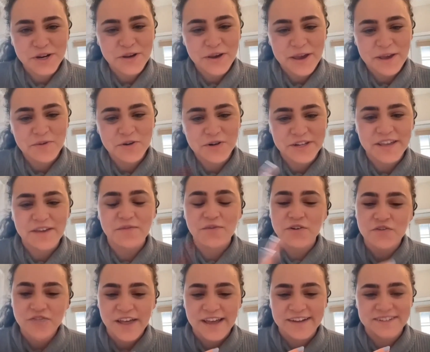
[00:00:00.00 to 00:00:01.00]
Were you able to like
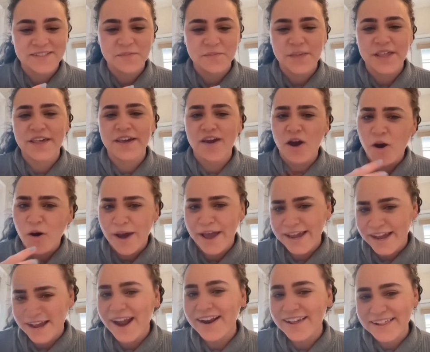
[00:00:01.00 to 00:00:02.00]
reflect and be like, oh,
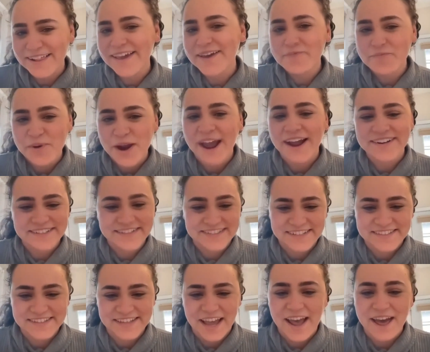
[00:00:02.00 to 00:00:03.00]
I gotta like practice
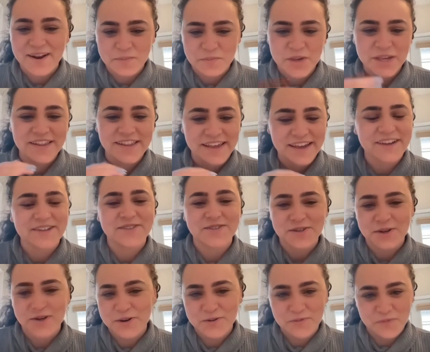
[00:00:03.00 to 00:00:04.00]
has gotta be like a
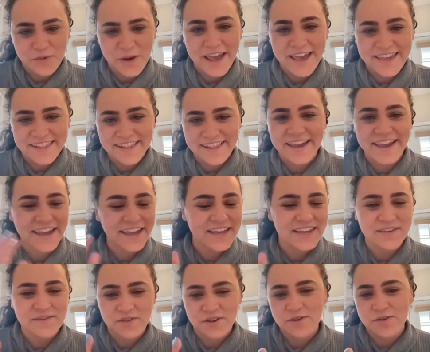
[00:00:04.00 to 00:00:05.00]
certain way, like
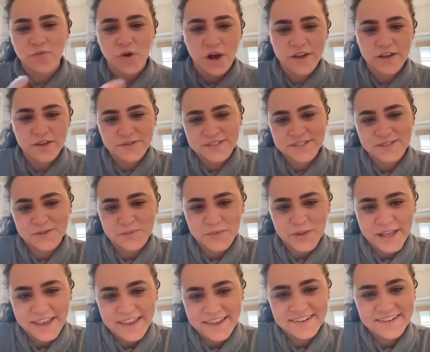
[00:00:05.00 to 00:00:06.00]
even while you were still
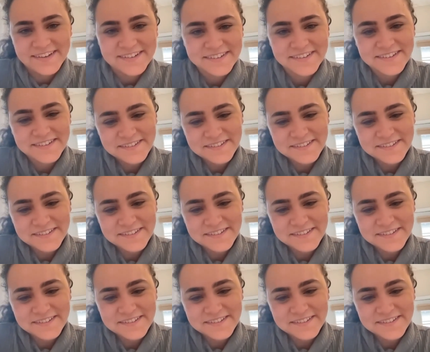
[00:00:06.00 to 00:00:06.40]
playing?